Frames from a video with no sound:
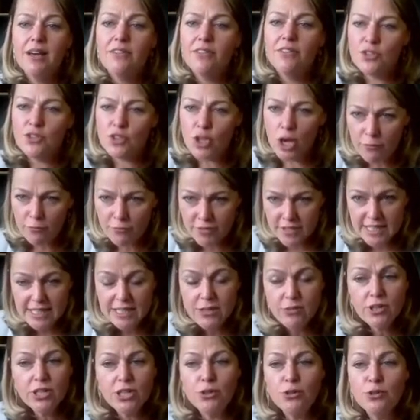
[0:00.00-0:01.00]
This
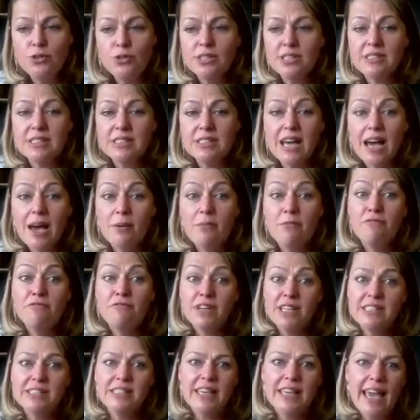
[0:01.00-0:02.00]
obviously reduces time
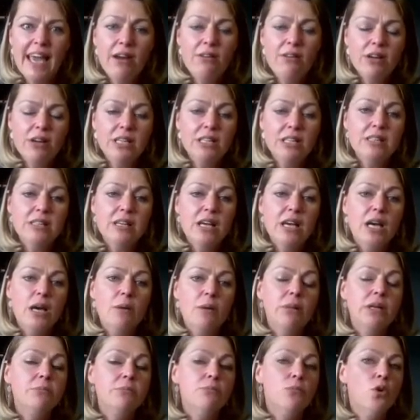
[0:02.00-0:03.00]
fixing errors,
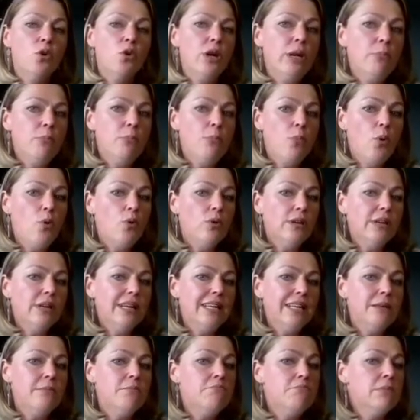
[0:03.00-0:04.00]
but more
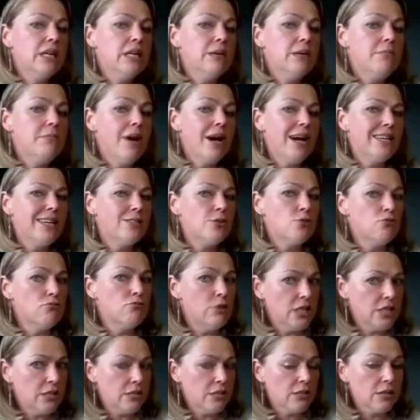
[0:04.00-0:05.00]
importantly, minimize
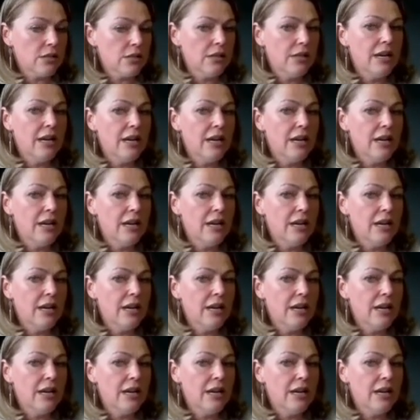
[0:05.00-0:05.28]
risk,